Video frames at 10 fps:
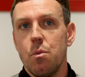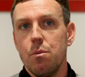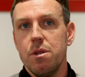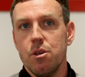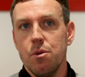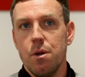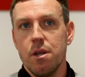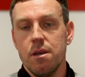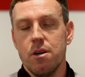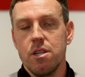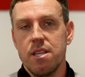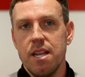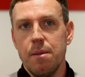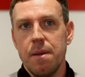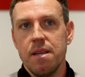what we do on a
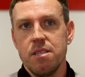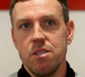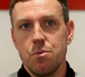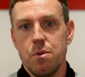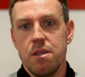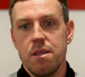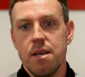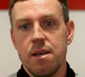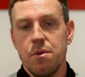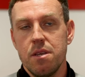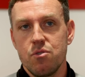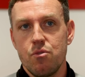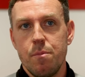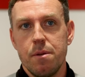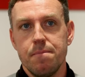daily basis with this
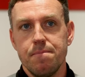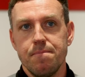group.